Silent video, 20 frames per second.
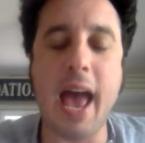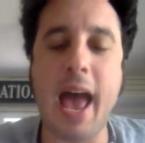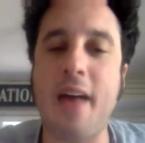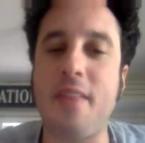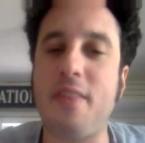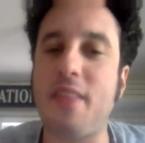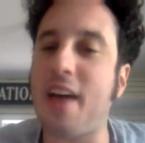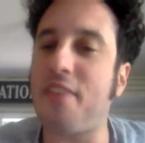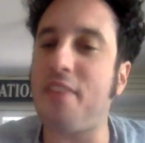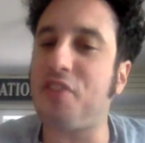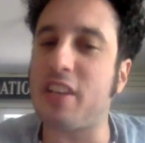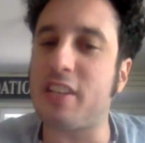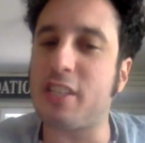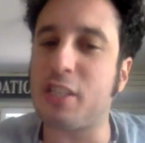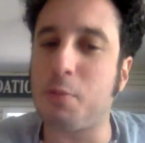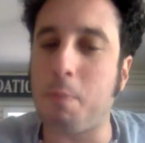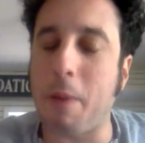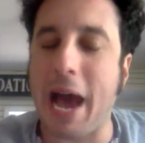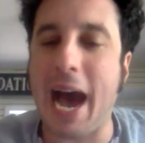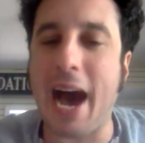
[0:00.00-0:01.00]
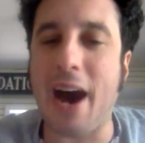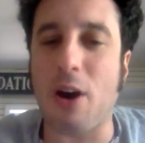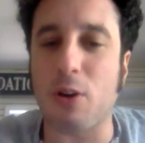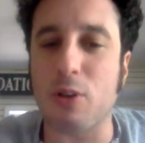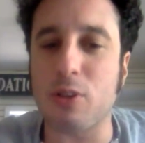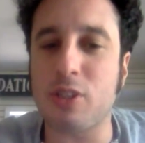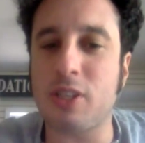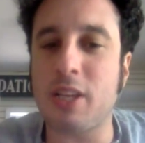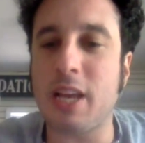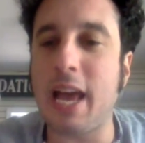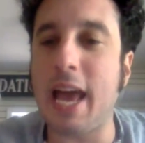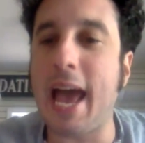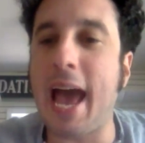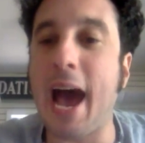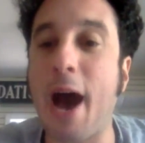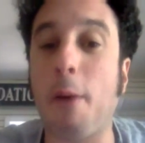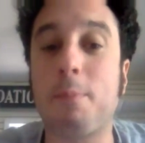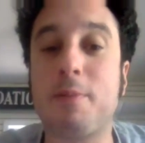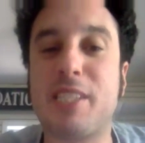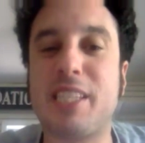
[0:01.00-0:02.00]
and that the spouse
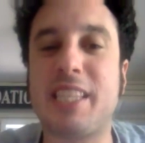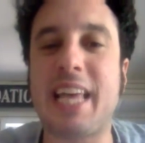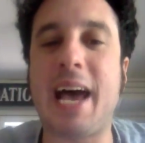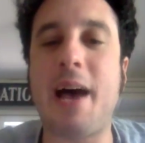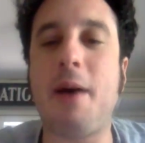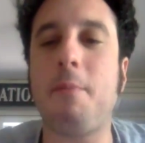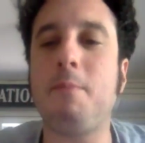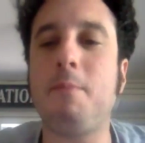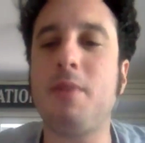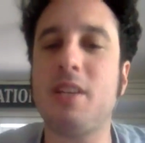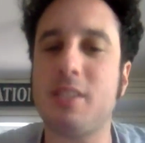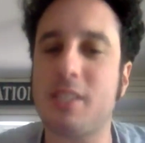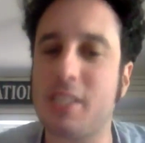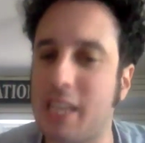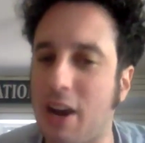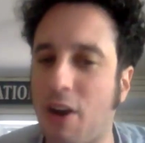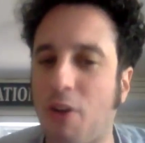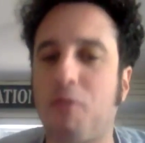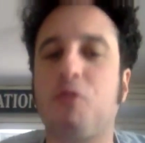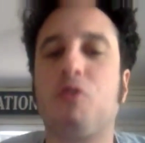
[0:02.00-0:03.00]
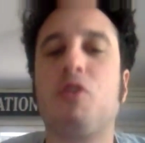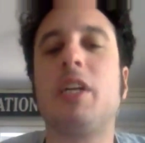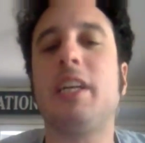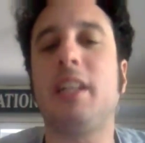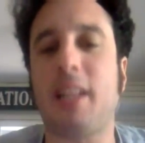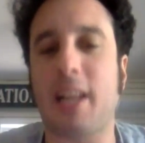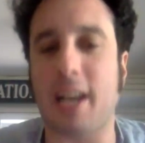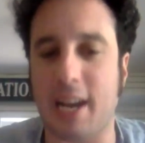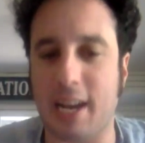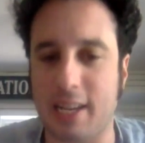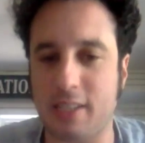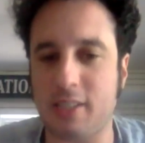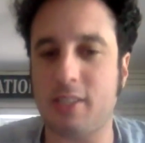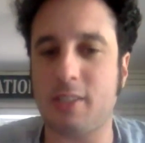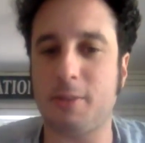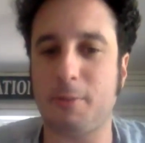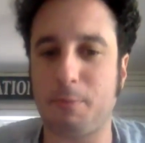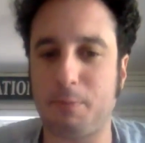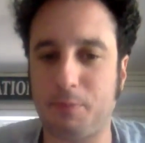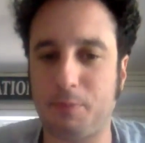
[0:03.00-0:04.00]
helps them
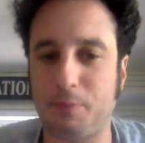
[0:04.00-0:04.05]
self-realize.